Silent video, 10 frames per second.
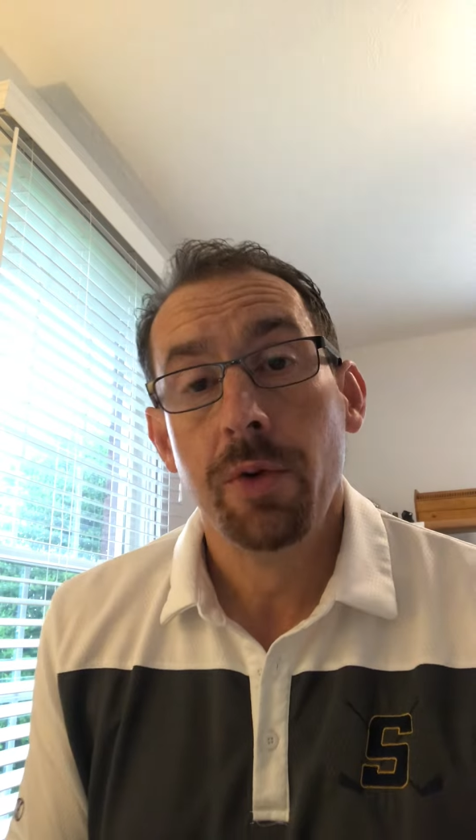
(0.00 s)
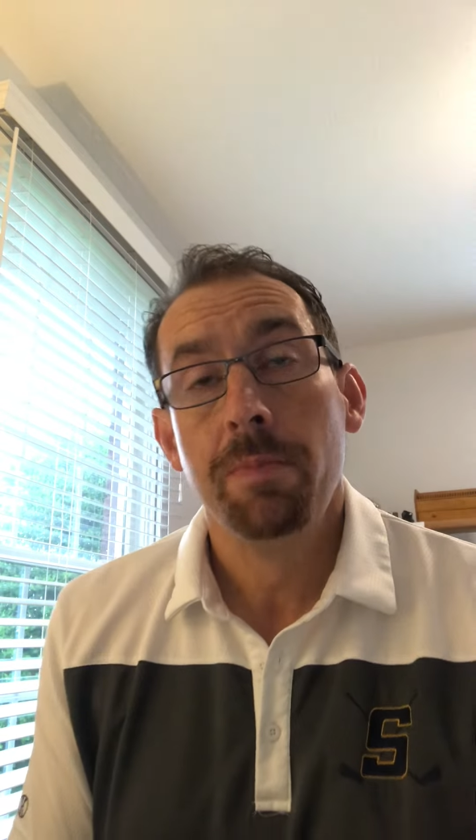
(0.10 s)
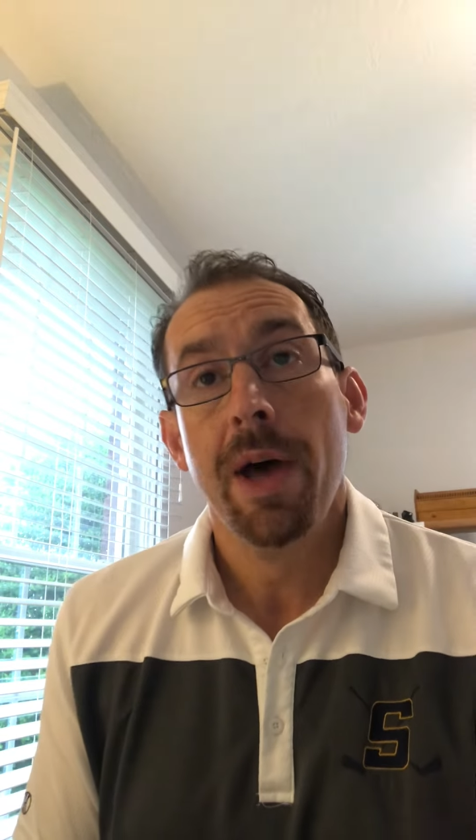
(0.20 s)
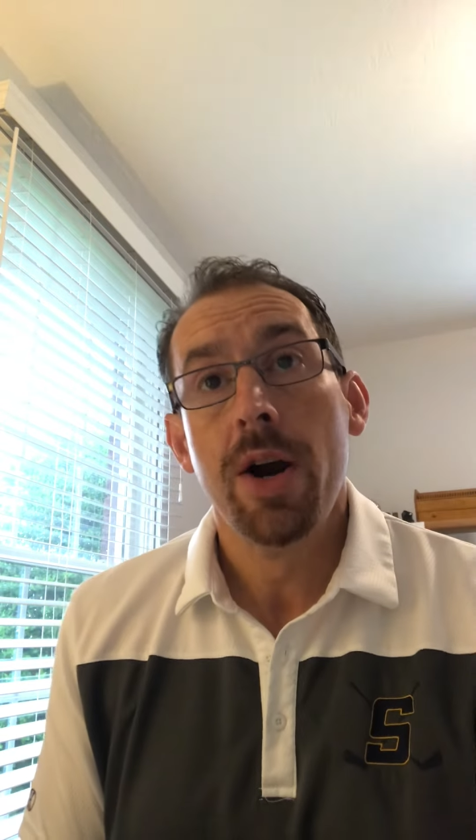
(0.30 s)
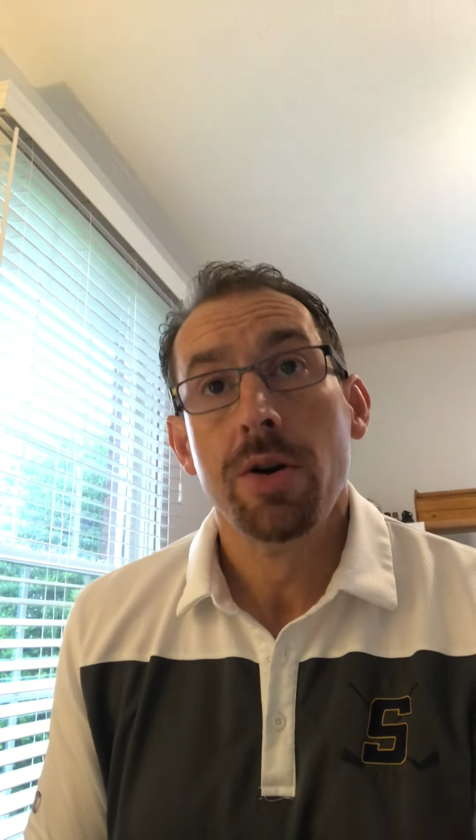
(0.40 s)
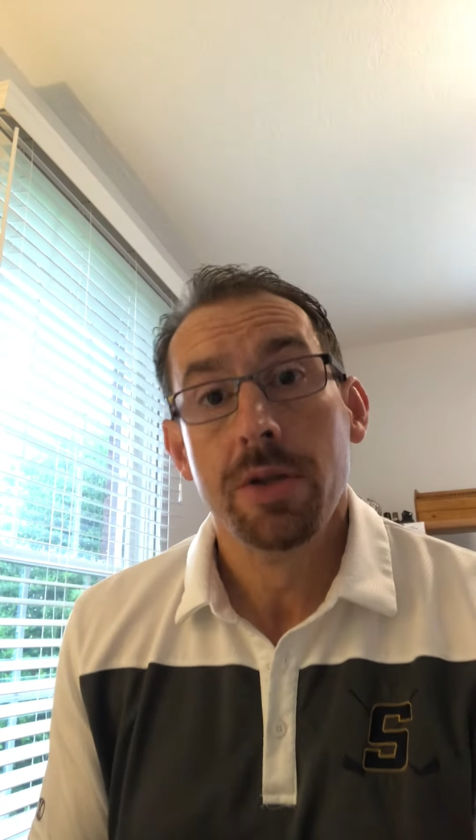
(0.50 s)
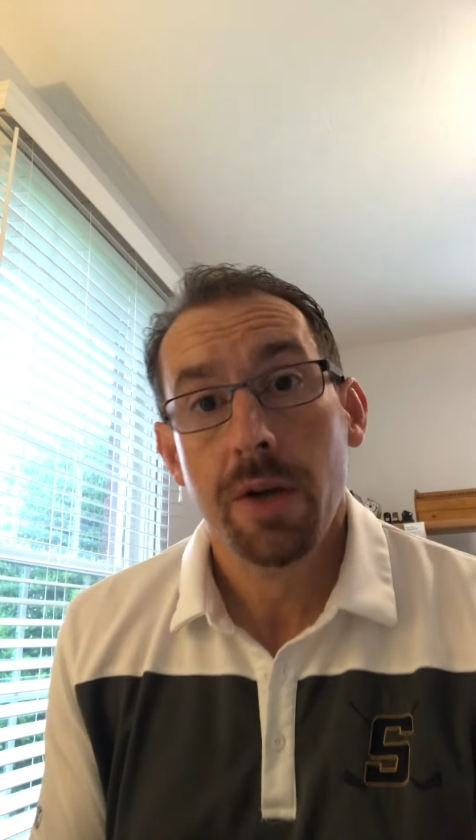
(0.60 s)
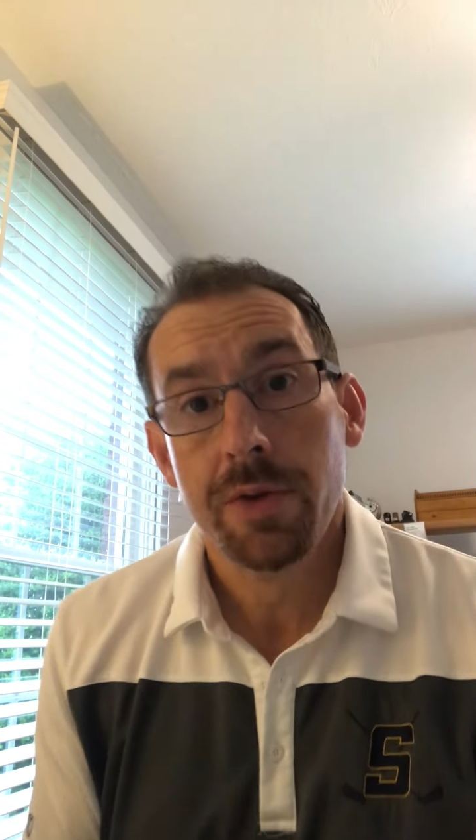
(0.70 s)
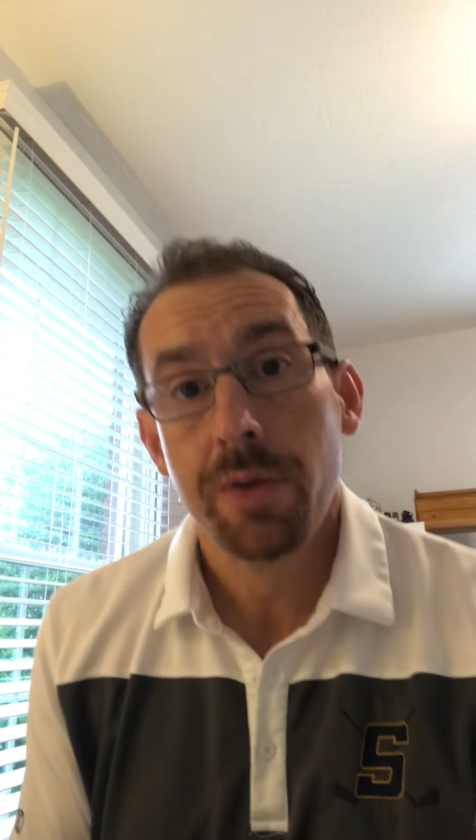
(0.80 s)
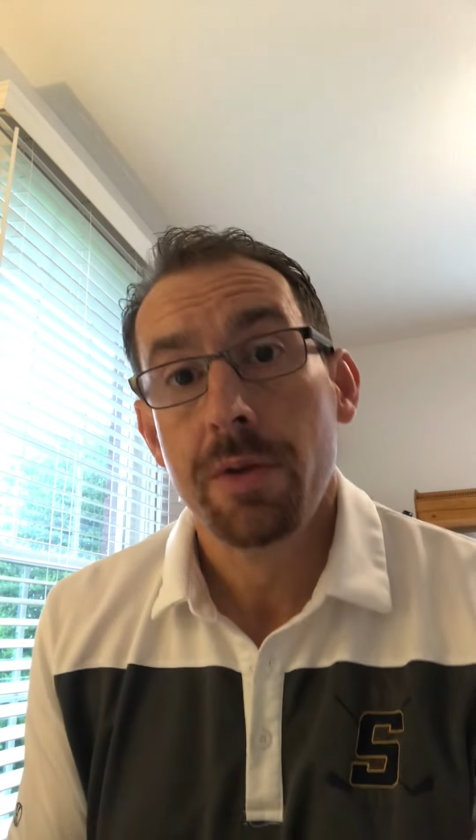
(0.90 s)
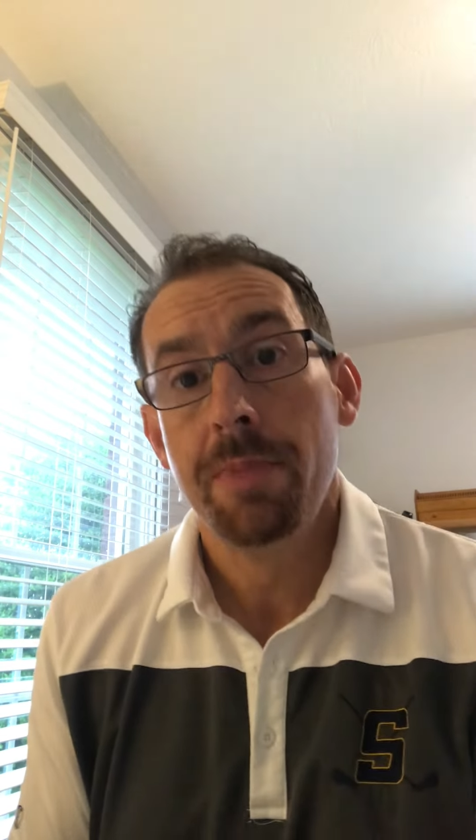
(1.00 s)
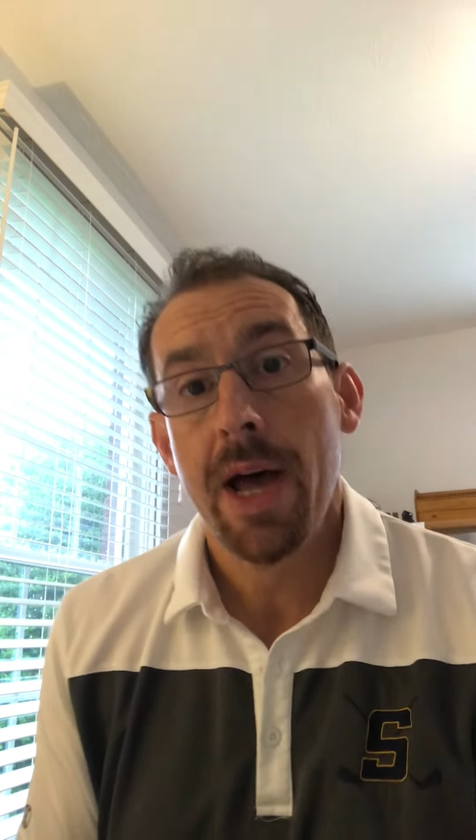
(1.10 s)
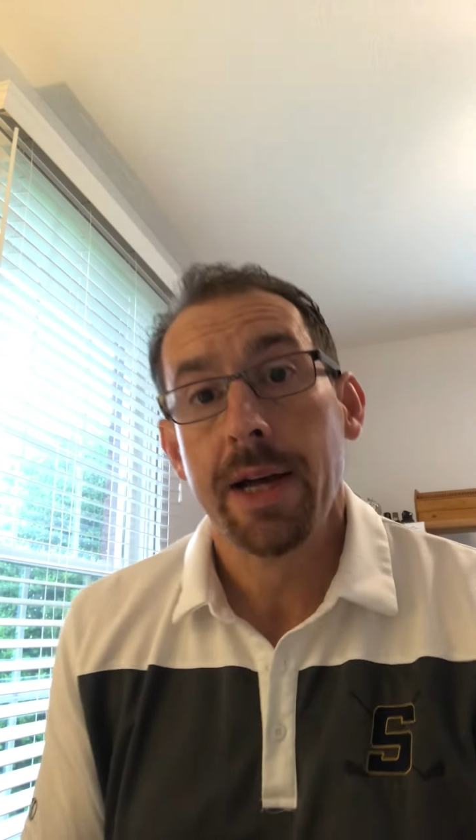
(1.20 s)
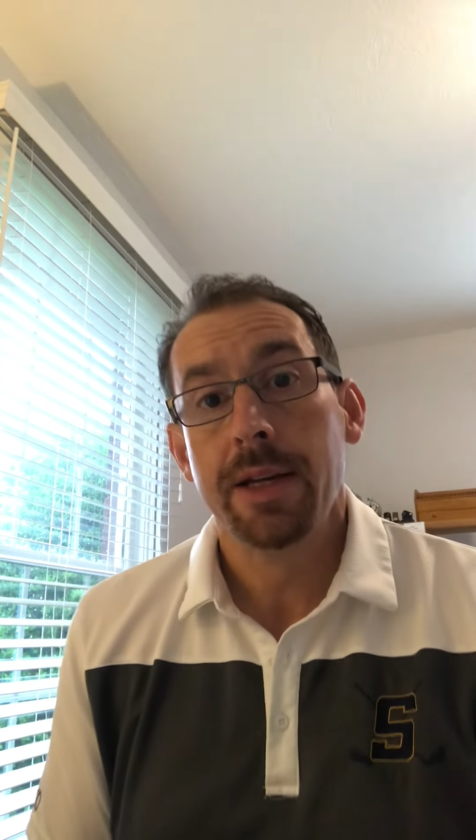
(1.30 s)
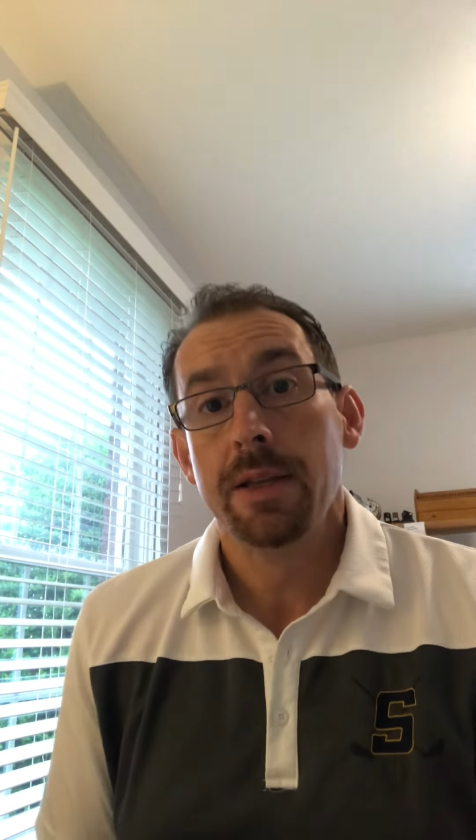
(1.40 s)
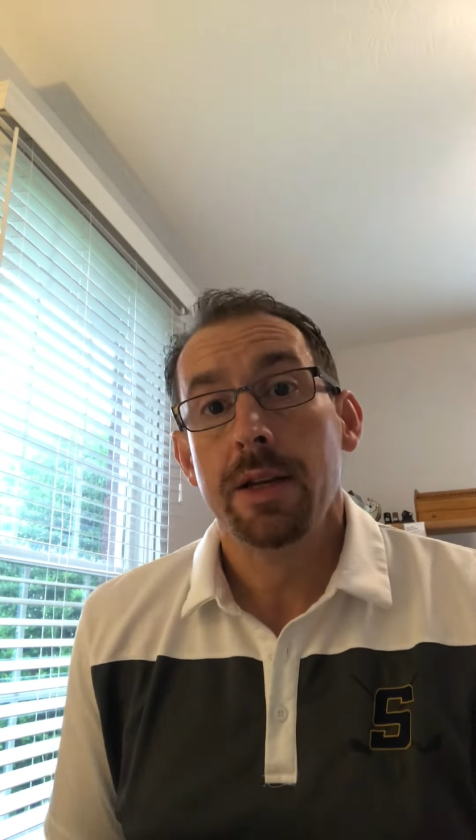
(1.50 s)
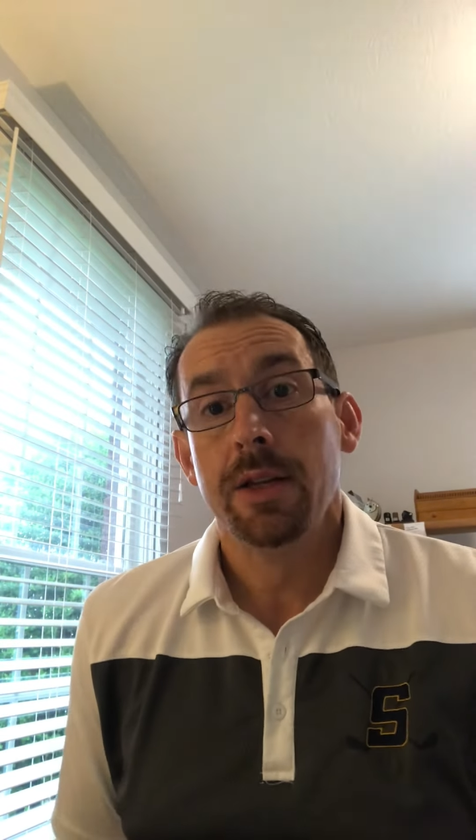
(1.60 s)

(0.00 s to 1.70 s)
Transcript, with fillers: and pat ourselves on the back and,